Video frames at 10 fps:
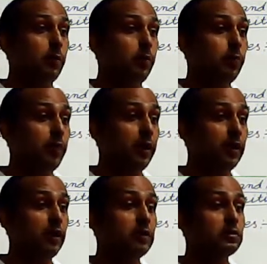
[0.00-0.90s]

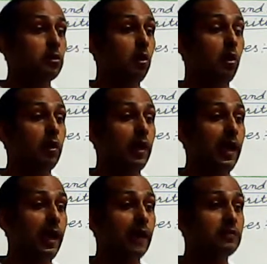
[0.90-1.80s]
freckles on
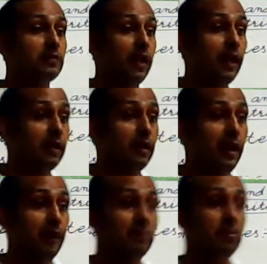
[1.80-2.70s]
hands and
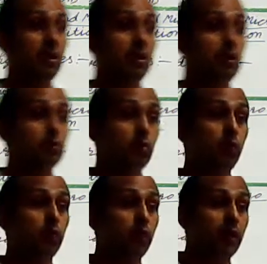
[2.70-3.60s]
legs. So
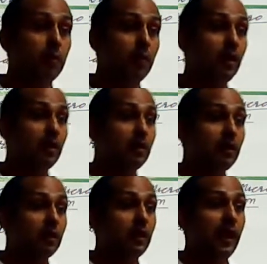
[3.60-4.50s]
one may
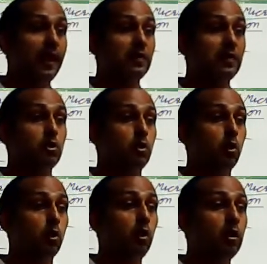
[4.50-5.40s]
catch
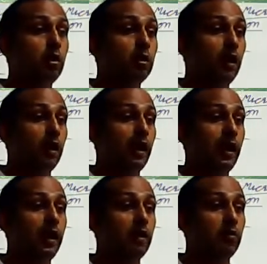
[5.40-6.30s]
cold
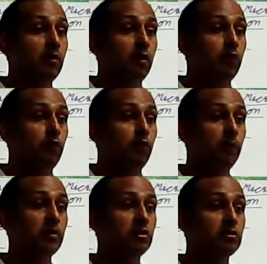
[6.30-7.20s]
and
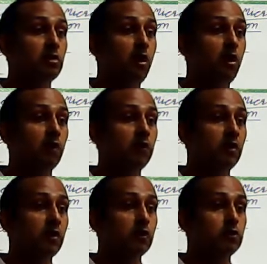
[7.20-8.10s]
formations
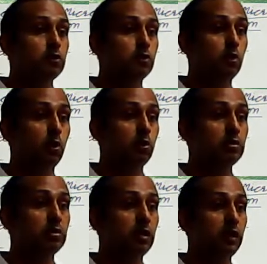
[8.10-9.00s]
of
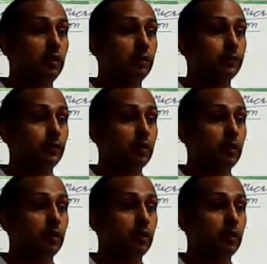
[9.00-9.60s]
stones in